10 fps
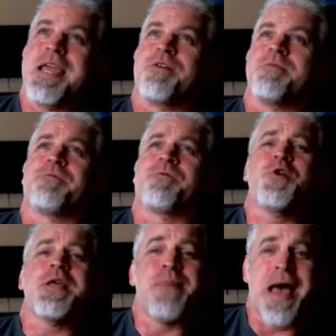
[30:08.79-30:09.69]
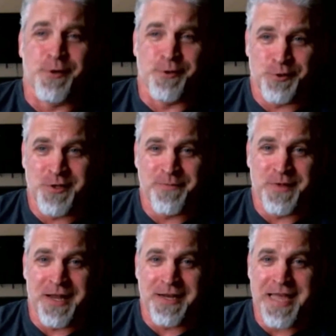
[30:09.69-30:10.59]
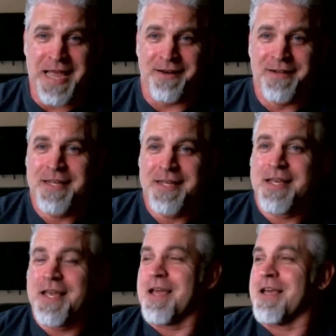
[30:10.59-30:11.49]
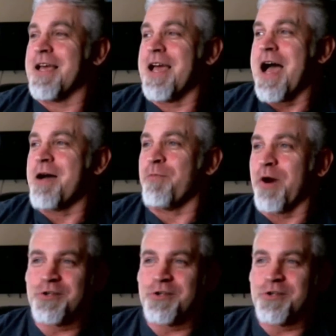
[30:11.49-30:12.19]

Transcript: I can't remember, Fruity Pebbles or something like okay, that. Okay, sure, sure.